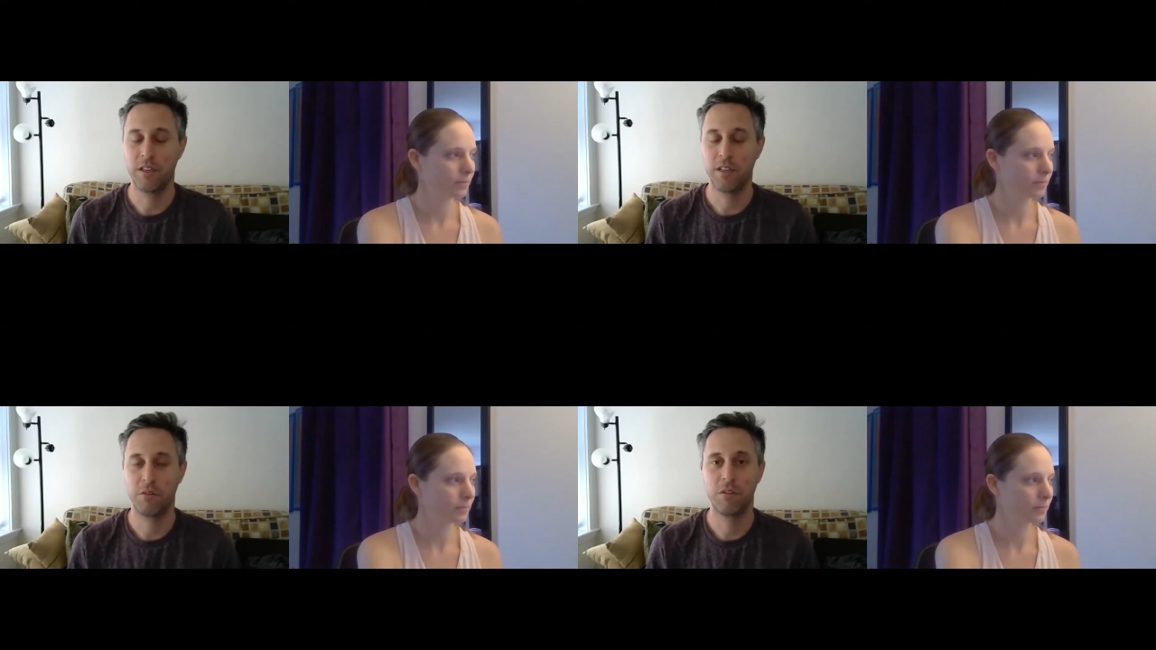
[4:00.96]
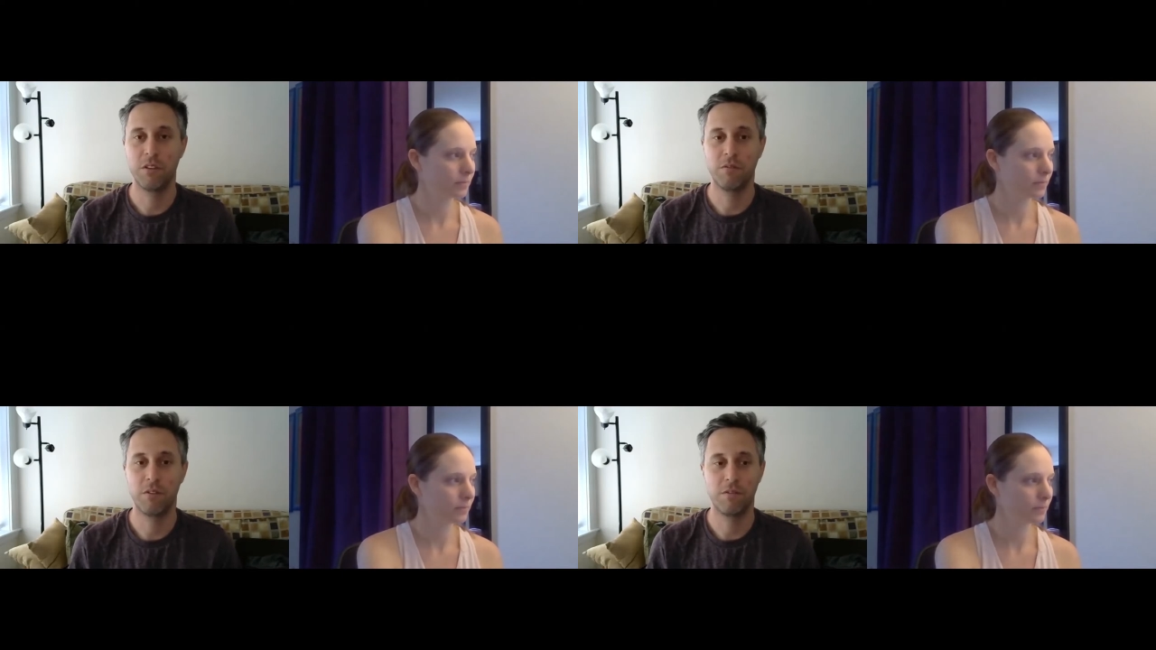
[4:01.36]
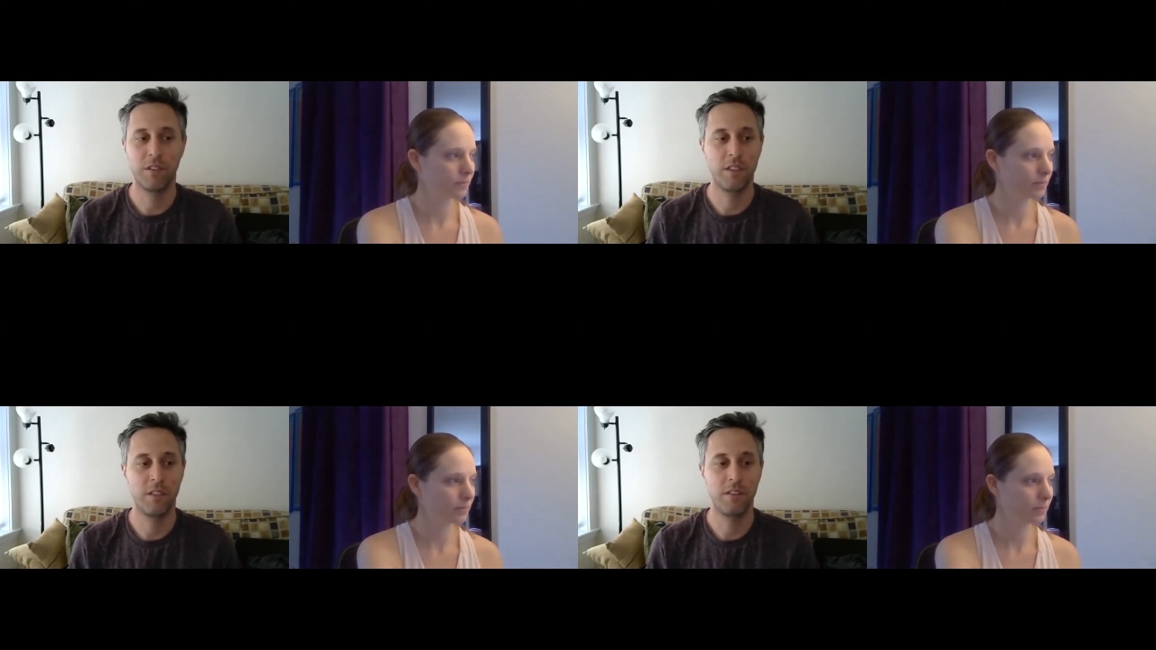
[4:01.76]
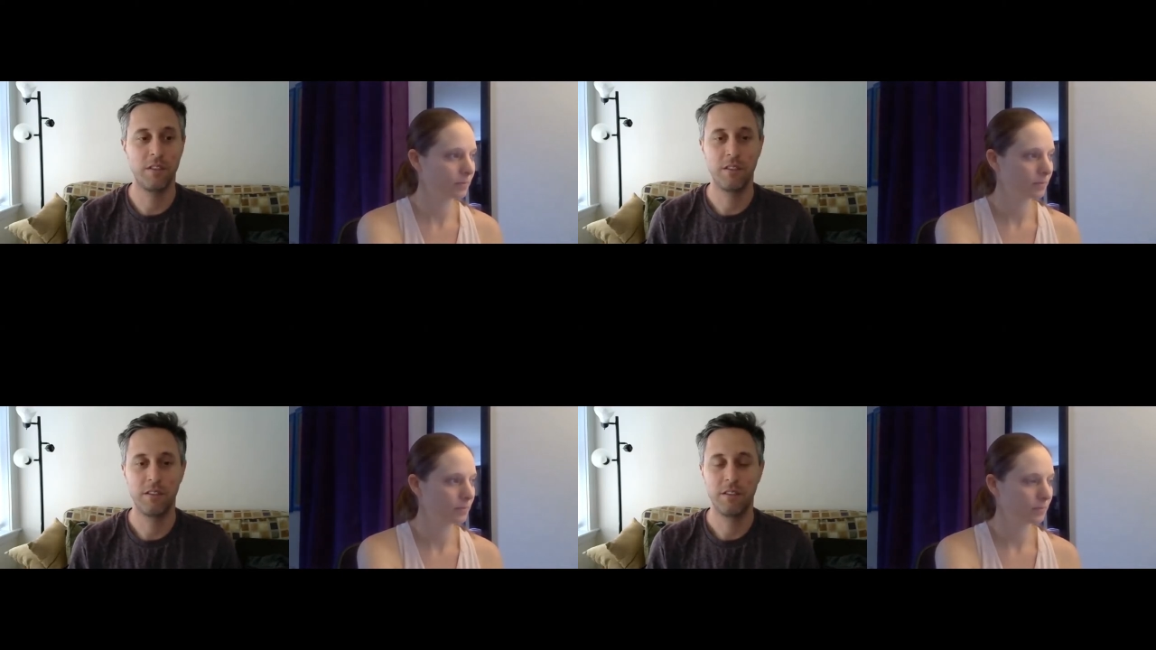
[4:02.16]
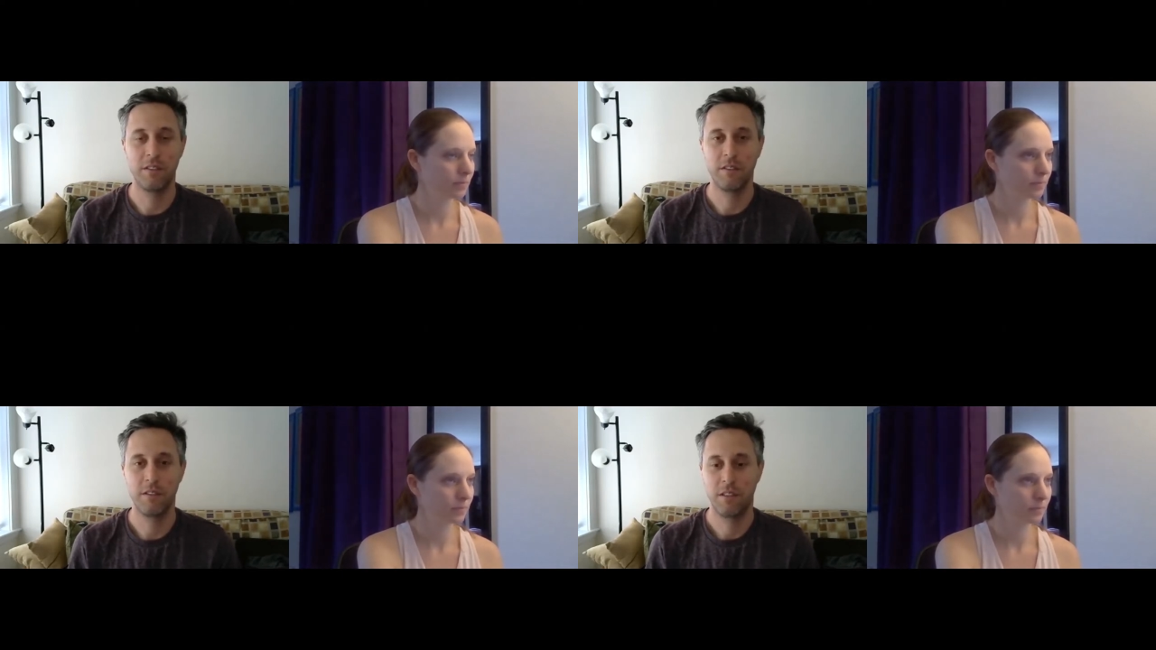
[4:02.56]
Speaker 1: I was involved in.
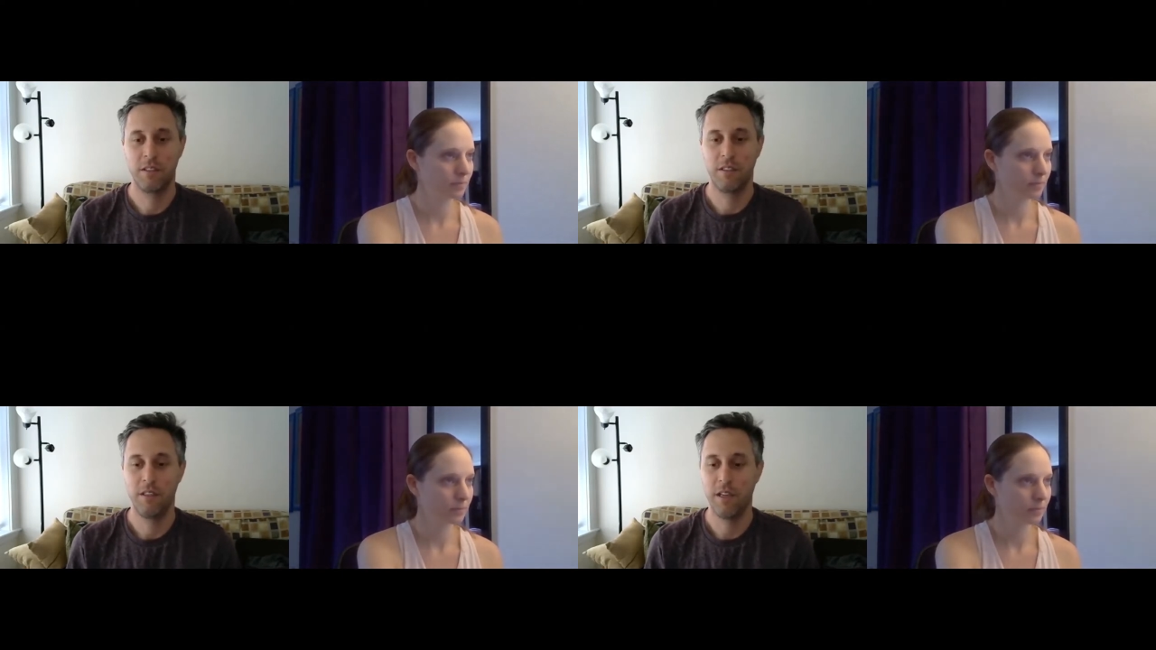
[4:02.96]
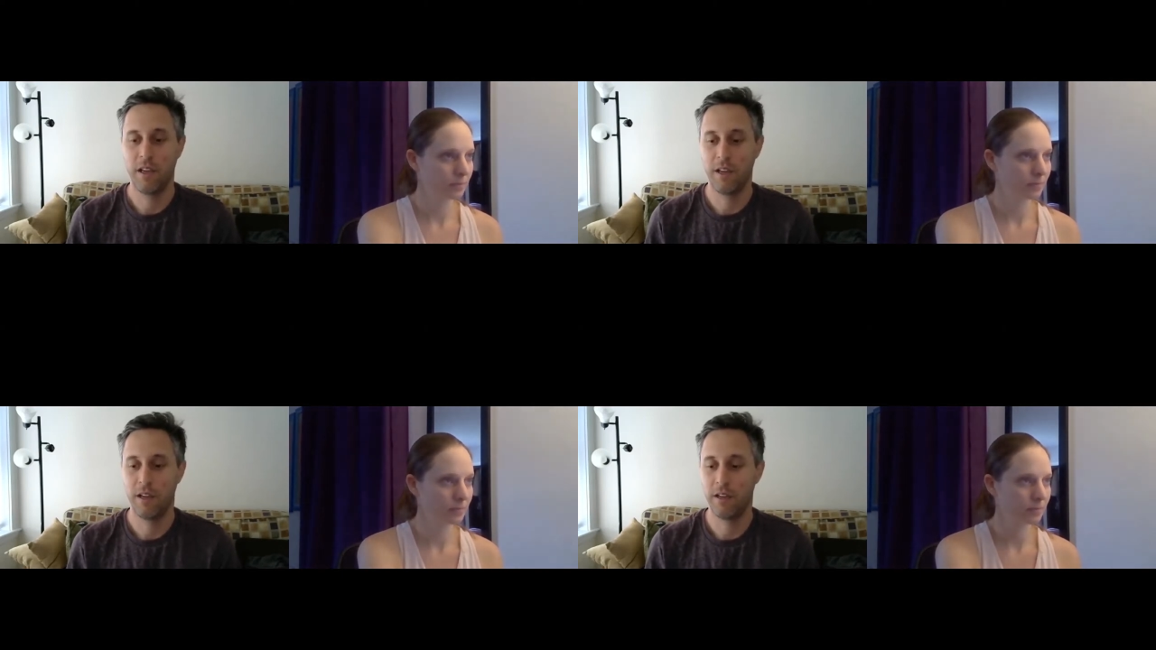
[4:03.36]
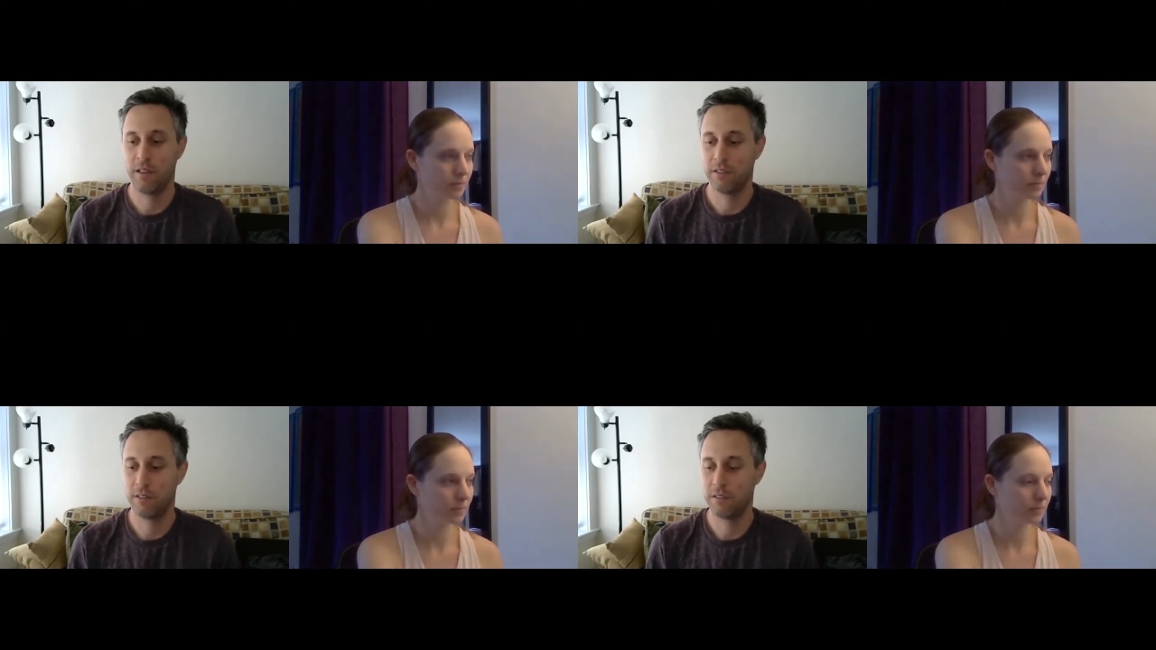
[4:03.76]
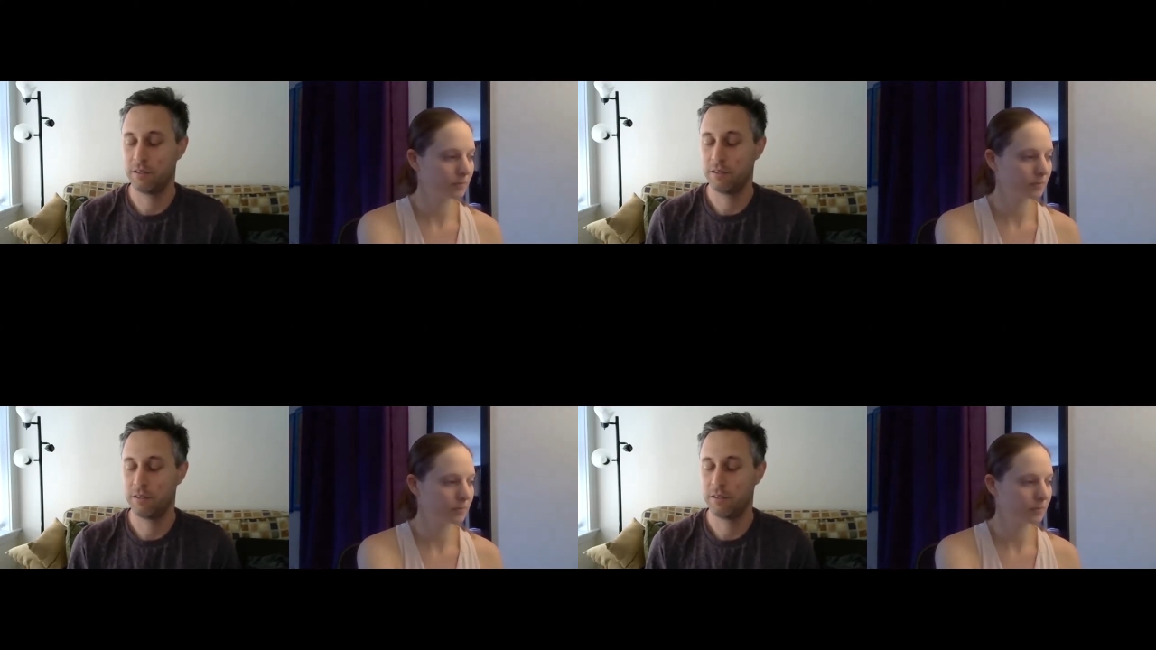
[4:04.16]
And